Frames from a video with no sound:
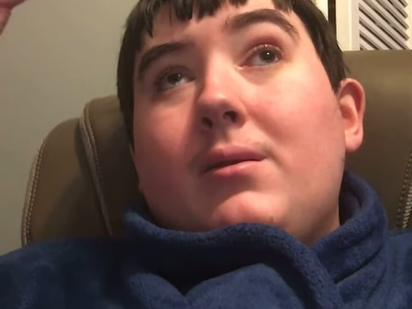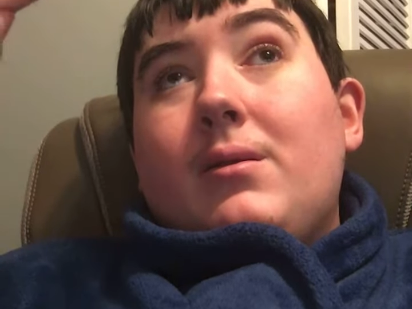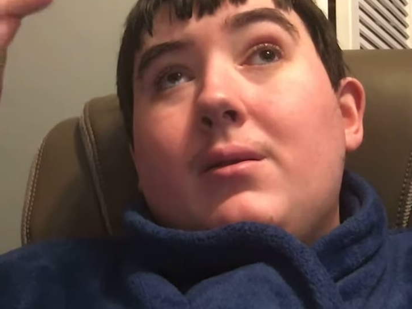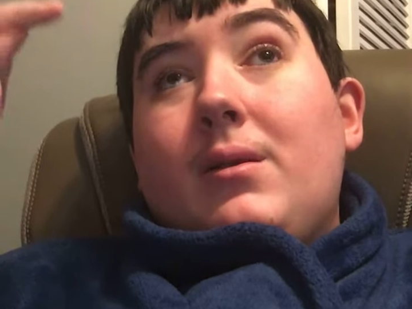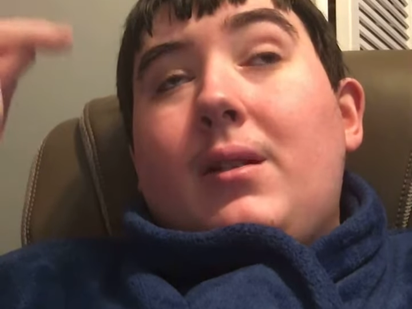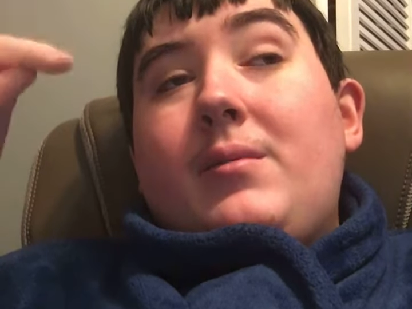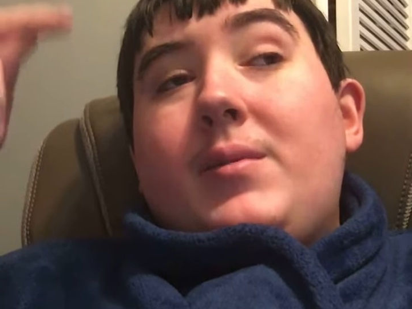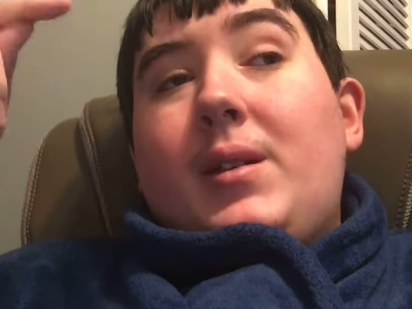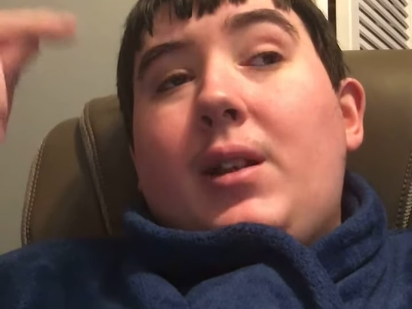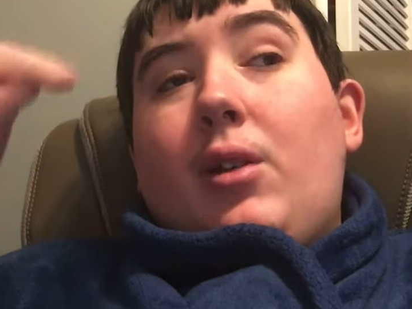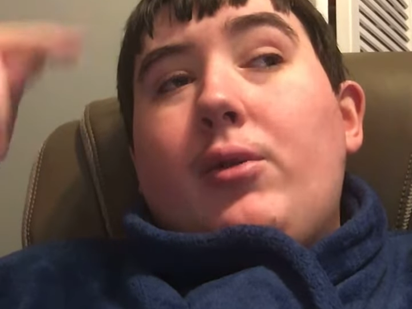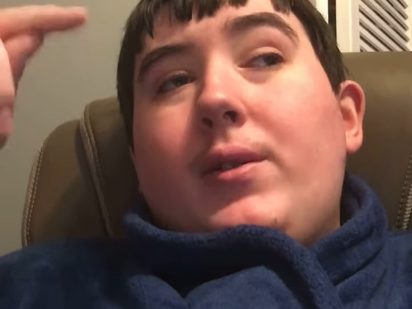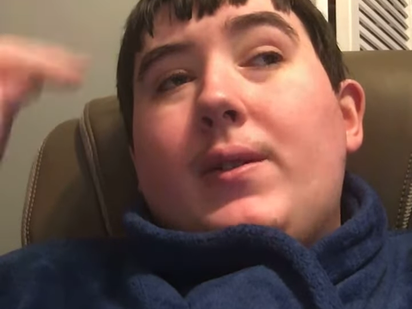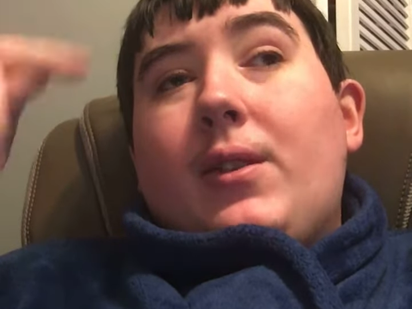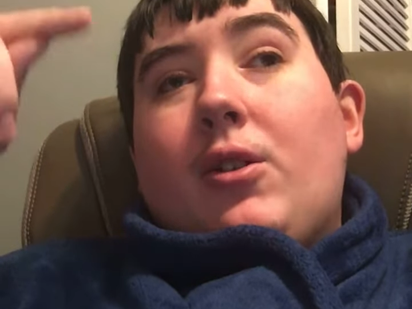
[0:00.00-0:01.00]
let me
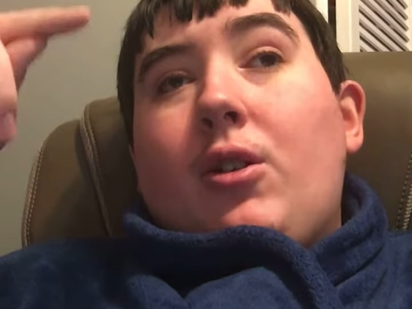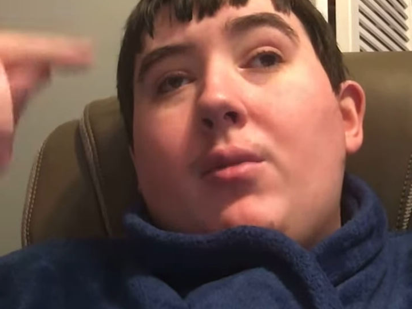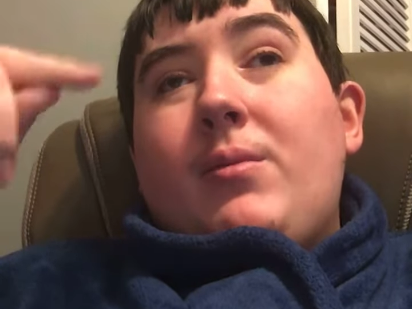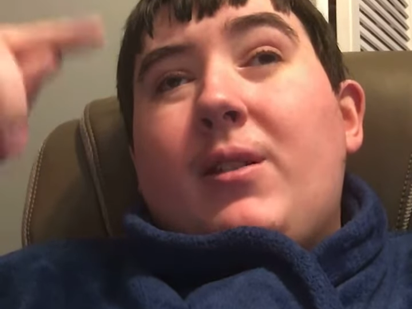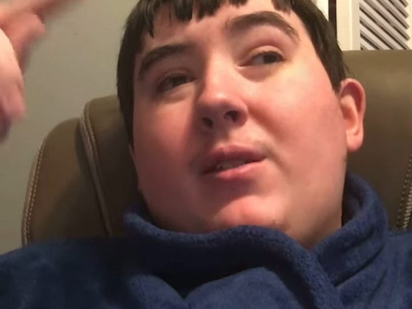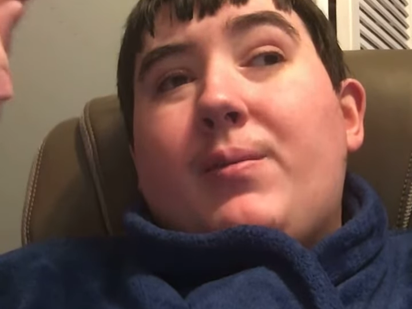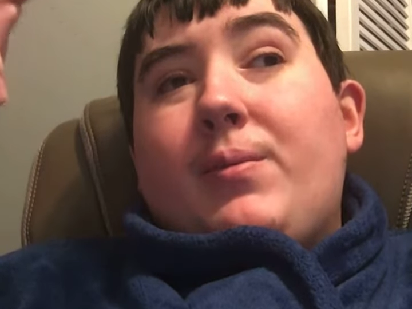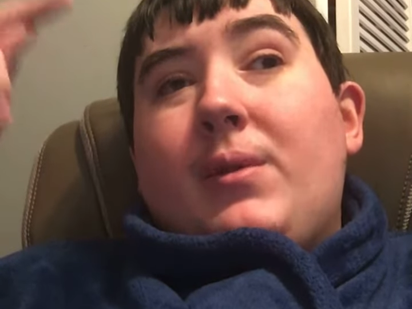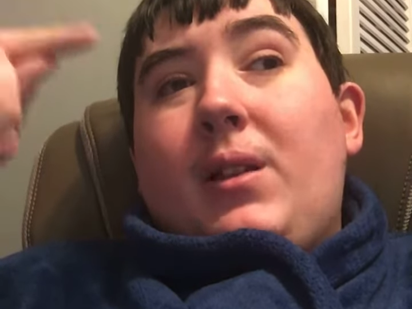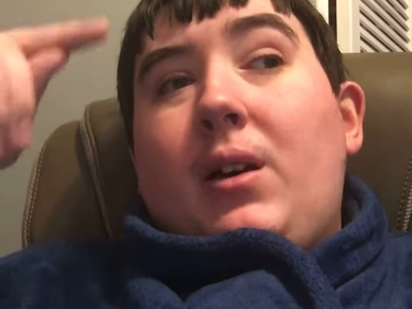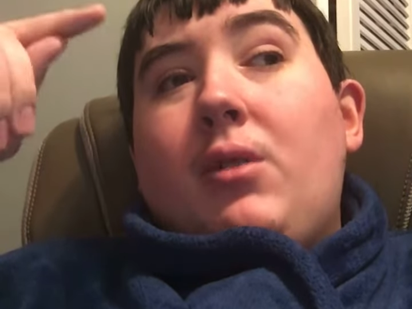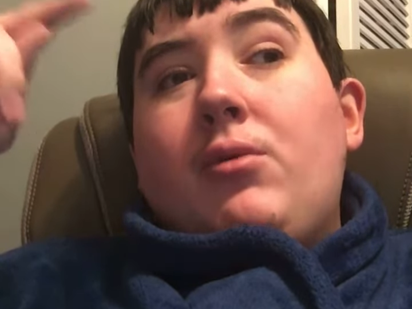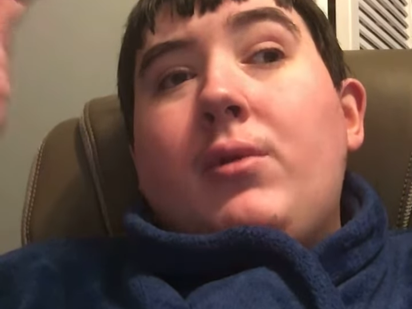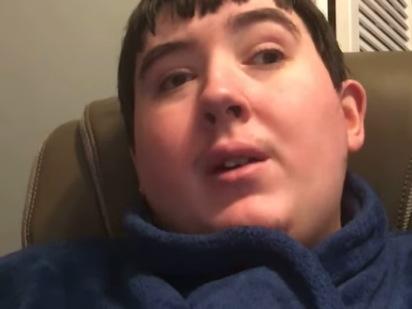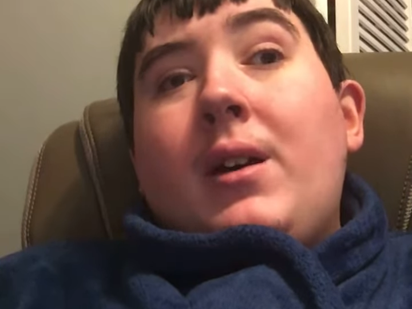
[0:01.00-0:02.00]
know in the comments
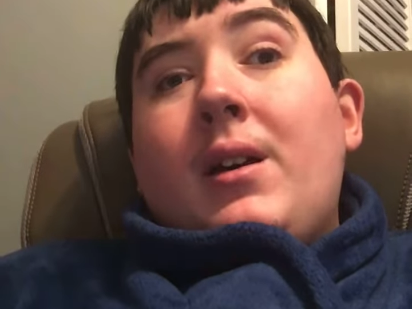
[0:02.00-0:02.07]
below.